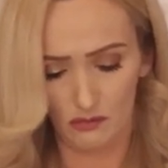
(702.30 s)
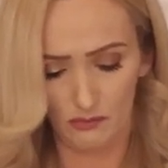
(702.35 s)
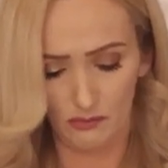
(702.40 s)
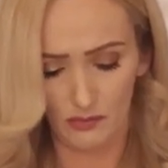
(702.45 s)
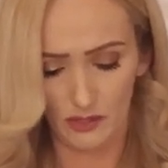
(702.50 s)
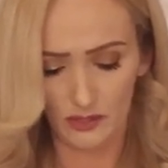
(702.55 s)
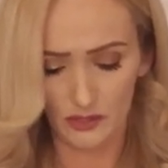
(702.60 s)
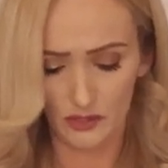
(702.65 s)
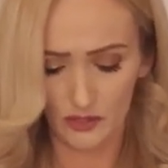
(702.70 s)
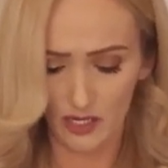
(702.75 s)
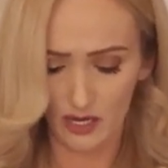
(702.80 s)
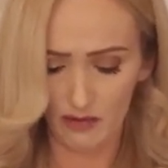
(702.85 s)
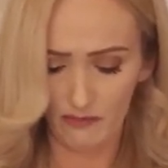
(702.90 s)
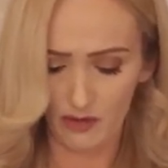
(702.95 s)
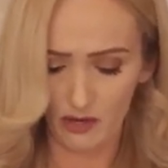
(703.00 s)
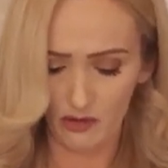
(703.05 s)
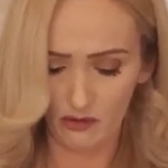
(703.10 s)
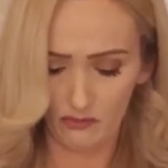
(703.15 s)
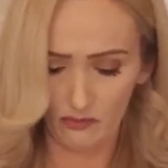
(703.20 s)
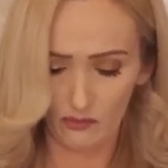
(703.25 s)
A bunch came
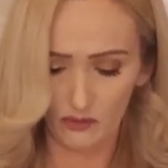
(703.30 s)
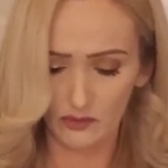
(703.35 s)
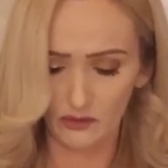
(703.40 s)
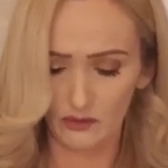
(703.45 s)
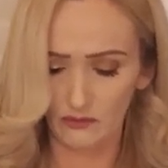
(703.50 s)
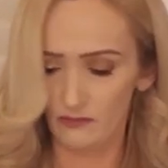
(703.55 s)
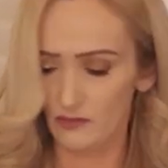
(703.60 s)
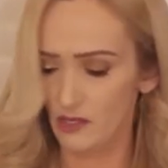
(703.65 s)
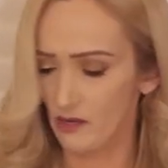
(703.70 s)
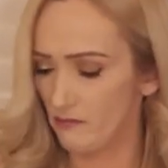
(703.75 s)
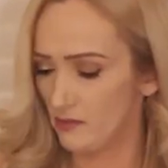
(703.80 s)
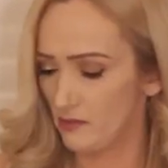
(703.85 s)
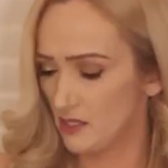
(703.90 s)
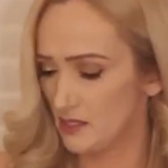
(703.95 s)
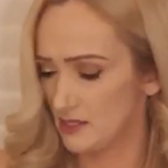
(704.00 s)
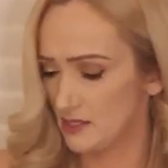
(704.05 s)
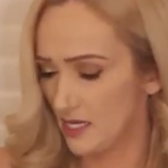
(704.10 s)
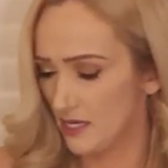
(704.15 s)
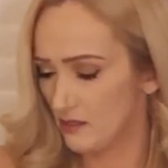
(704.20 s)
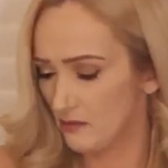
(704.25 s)
out. Well, I'm going
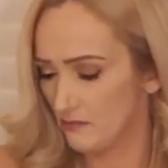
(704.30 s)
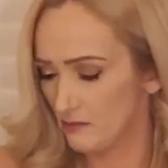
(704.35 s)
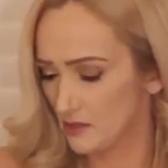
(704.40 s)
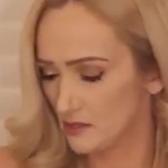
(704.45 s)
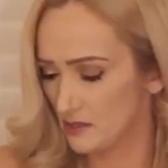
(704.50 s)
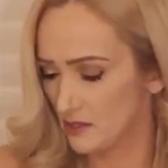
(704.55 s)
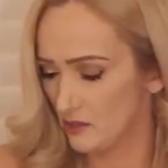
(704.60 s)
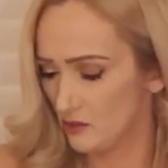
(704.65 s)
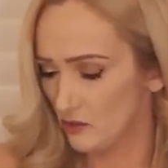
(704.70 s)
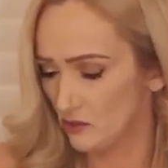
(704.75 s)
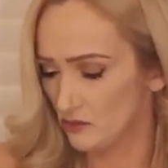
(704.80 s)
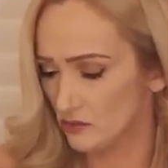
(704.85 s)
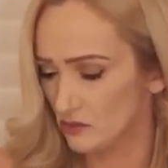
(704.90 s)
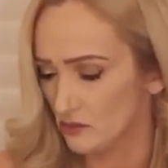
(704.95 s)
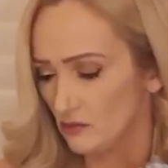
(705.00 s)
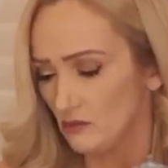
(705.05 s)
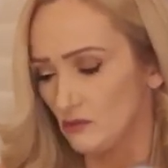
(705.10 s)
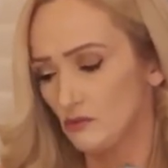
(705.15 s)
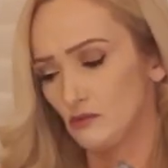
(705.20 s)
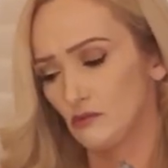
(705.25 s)
to take them to the
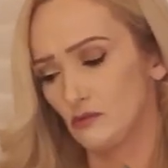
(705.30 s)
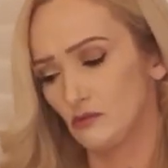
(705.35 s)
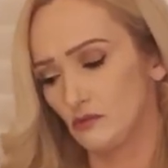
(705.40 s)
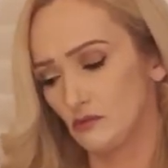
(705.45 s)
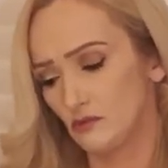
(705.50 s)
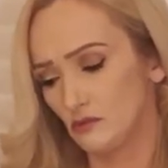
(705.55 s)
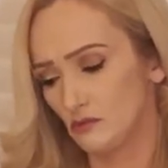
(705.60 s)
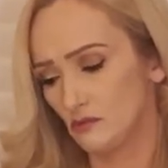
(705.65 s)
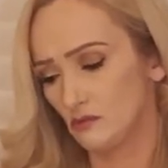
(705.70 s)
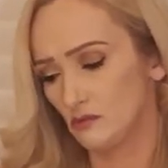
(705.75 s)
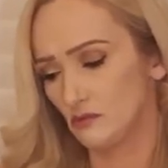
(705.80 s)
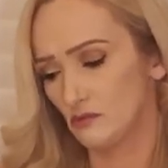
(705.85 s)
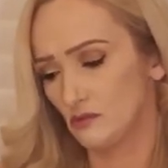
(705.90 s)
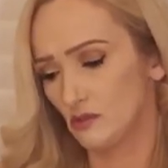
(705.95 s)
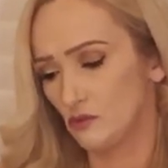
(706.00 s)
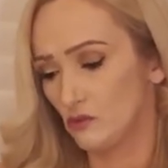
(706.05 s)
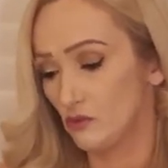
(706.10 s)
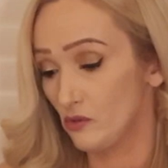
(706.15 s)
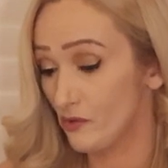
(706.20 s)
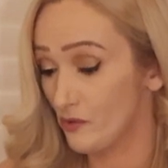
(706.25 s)
usual.
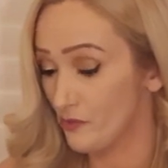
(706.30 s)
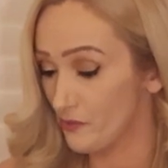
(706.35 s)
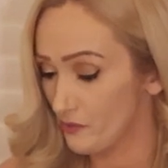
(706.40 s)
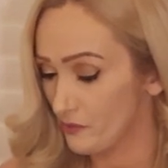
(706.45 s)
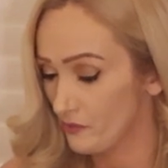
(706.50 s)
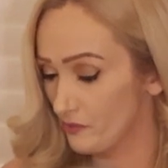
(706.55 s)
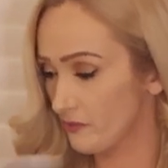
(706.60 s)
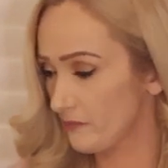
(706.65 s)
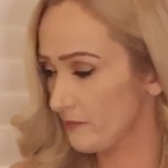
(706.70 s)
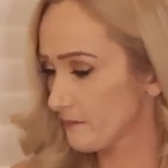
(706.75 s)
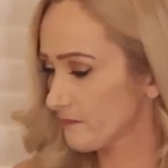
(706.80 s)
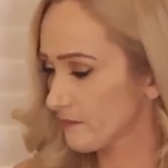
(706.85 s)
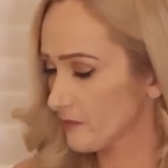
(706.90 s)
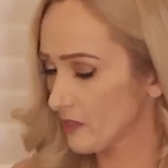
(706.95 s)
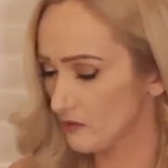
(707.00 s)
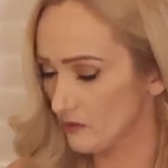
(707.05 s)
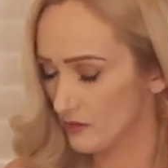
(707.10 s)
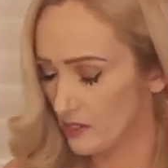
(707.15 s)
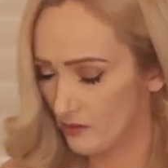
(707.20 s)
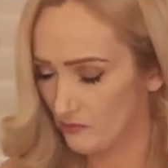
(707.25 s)

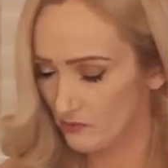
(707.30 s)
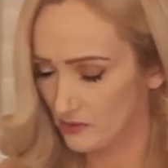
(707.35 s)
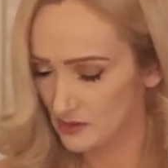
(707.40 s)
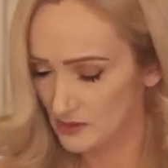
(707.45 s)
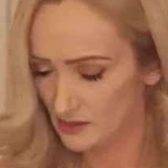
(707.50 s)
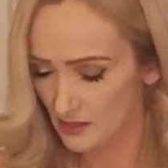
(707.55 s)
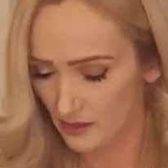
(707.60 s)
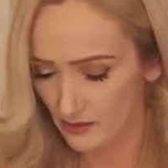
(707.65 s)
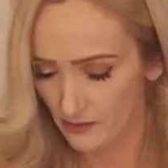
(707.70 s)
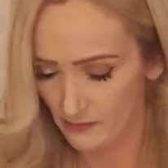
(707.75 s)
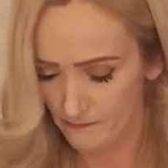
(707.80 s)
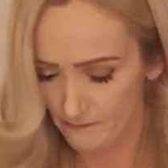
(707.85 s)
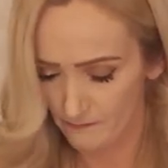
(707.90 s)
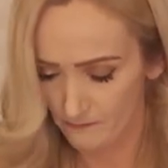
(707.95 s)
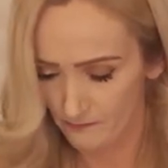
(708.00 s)
Okay, 1 second.